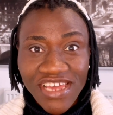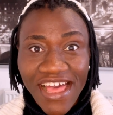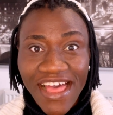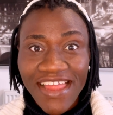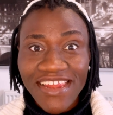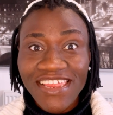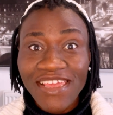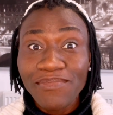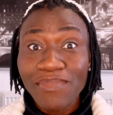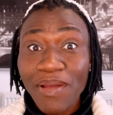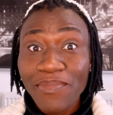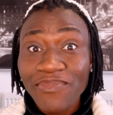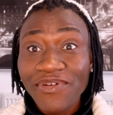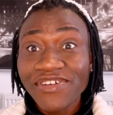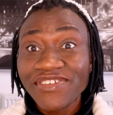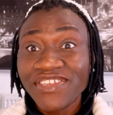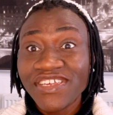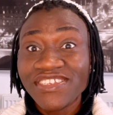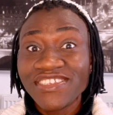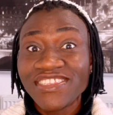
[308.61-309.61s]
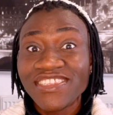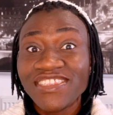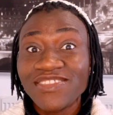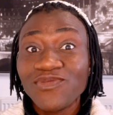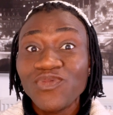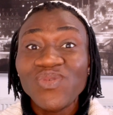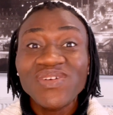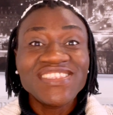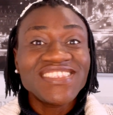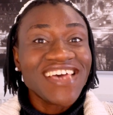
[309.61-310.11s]
and in my presence
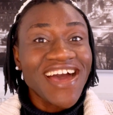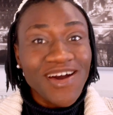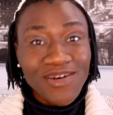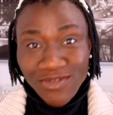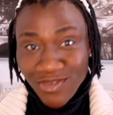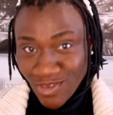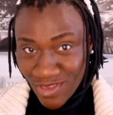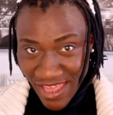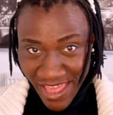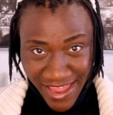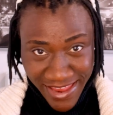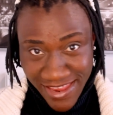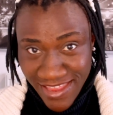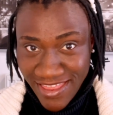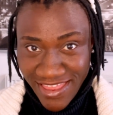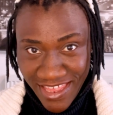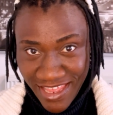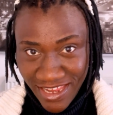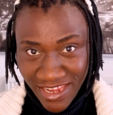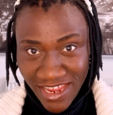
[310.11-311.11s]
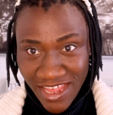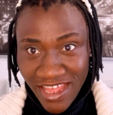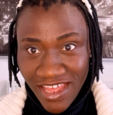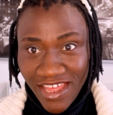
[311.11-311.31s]
without anything,